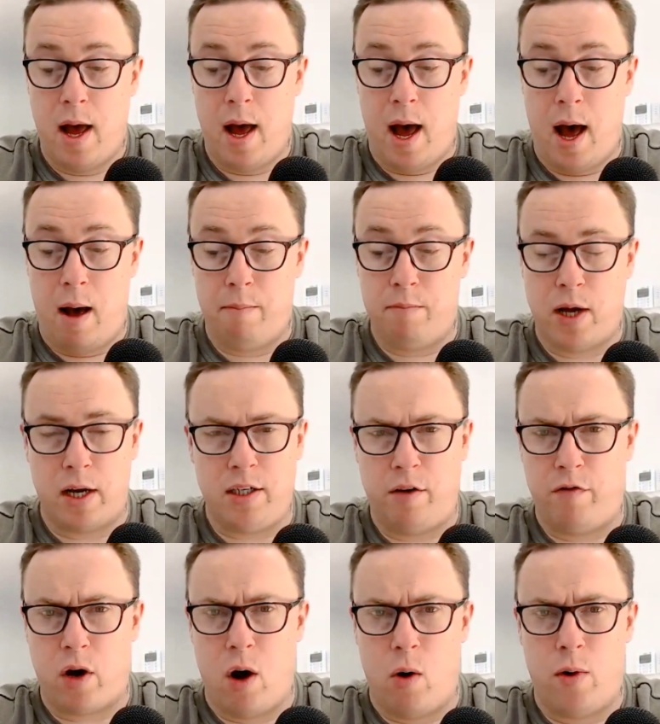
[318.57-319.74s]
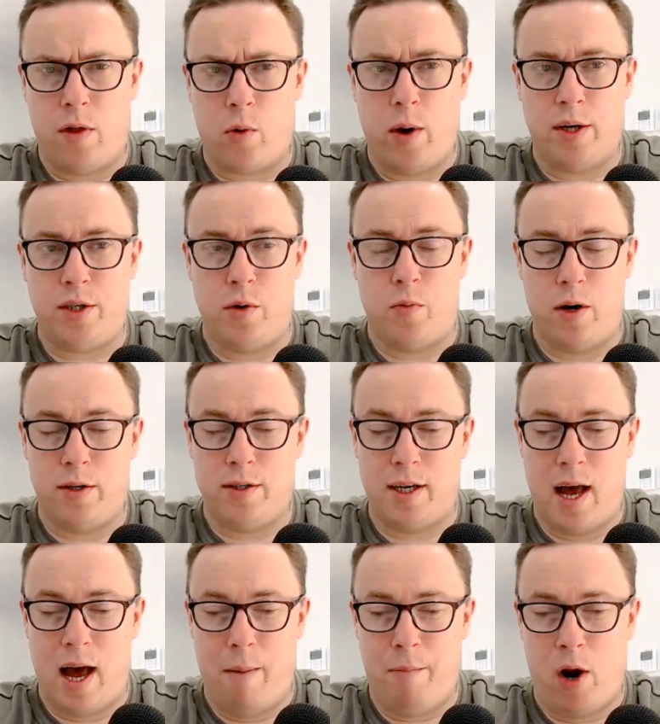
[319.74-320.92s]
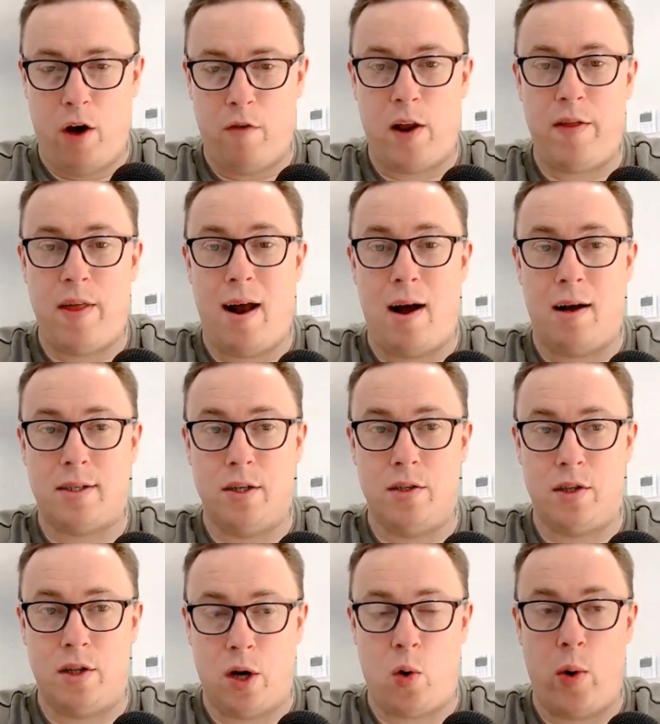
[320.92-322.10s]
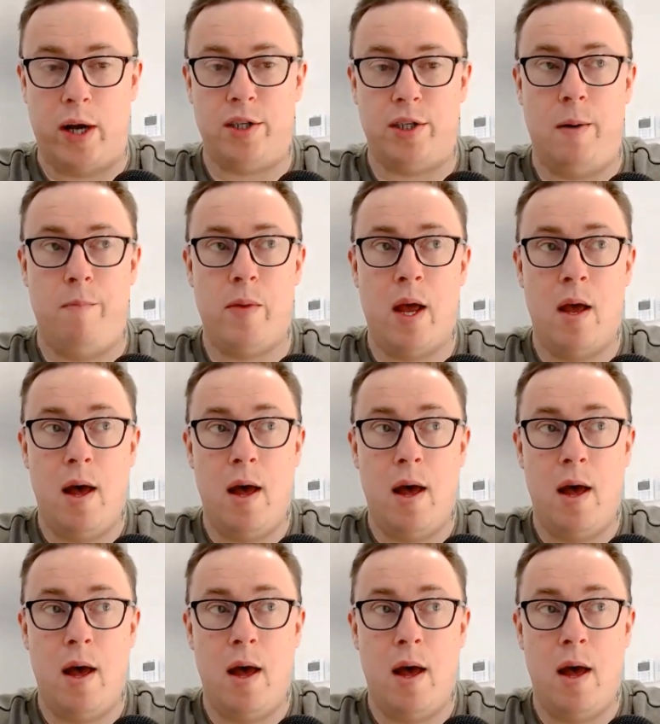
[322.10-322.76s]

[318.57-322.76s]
So I actually forgot what the question was, but hopefully that answers the question.